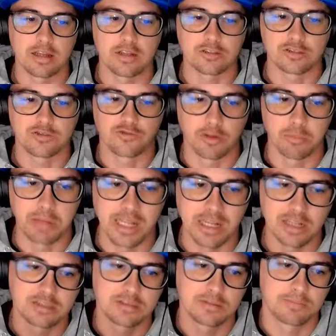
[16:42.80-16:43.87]
it's, for
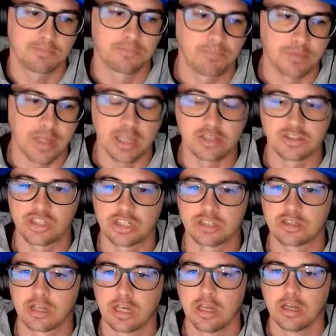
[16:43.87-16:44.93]
me, it's
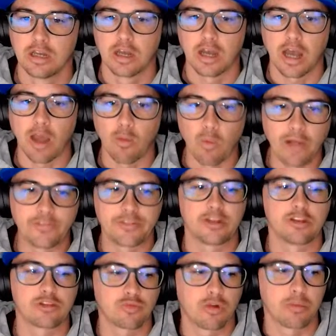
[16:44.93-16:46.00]
just, I want the
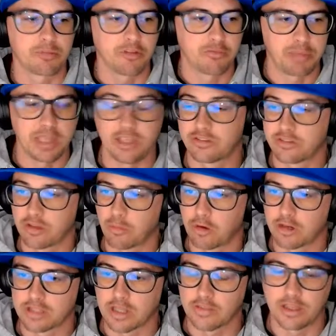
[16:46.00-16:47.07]
disruptive piece
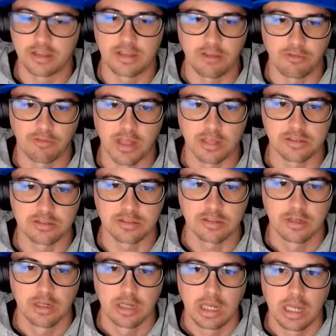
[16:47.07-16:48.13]
somewheres on the defense,
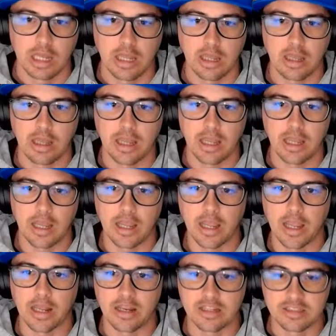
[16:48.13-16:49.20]

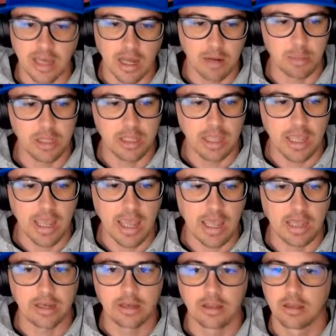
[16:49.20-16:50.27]
and it's got to be the
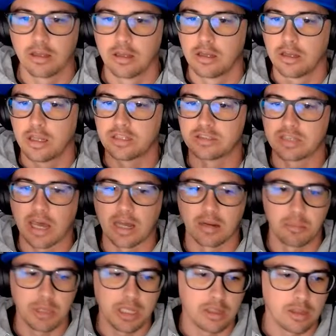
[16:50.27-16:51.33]
end. It's got to
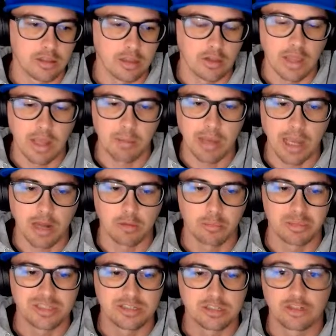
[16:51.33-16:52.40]
be the
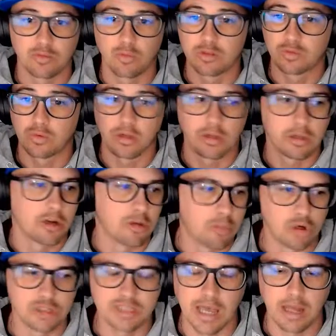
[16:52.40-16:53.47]
linebacker position, which we're a little
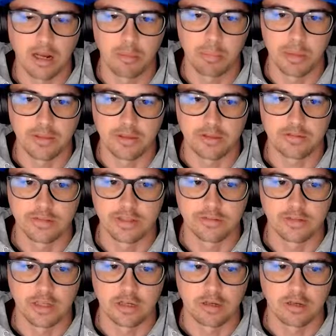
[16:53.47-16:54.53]
more tied up in this
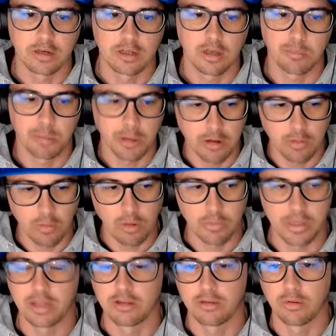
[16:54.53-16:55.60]
season compared to what
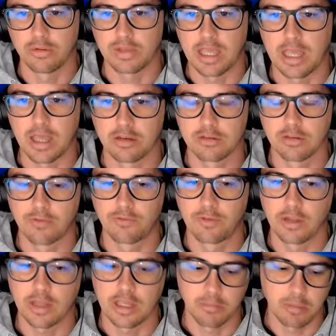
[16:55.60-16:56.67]
we could do at the end. So I
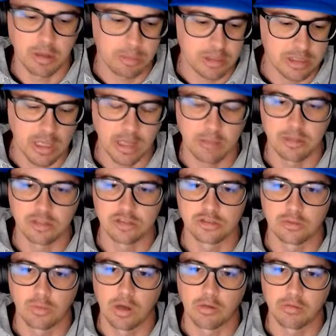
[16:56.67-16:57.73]
feel like it might be time to
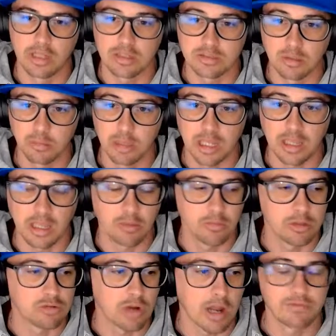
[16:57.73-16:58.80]
just go out and get somebody again.
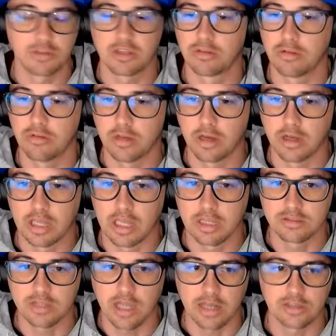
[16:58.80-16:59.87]
We drafted 2 young
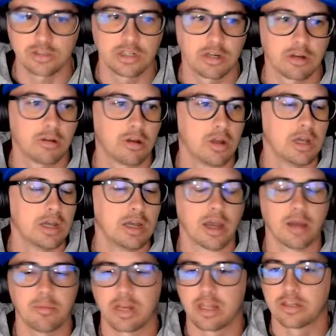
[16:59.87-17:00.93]
kids last year.
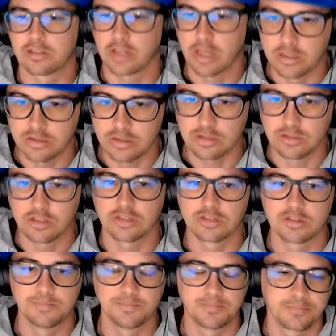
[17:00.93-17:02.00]
I mean, it's
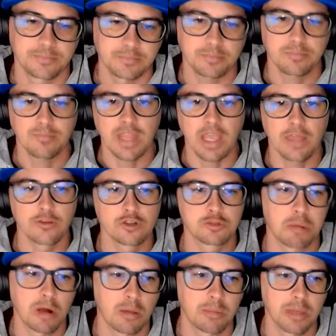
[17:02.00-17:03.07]
just, there's
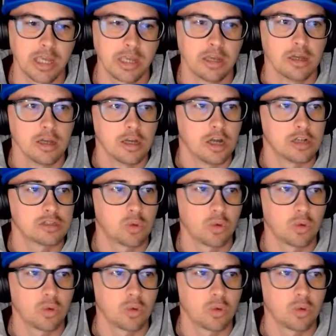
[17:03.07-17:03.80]
probably a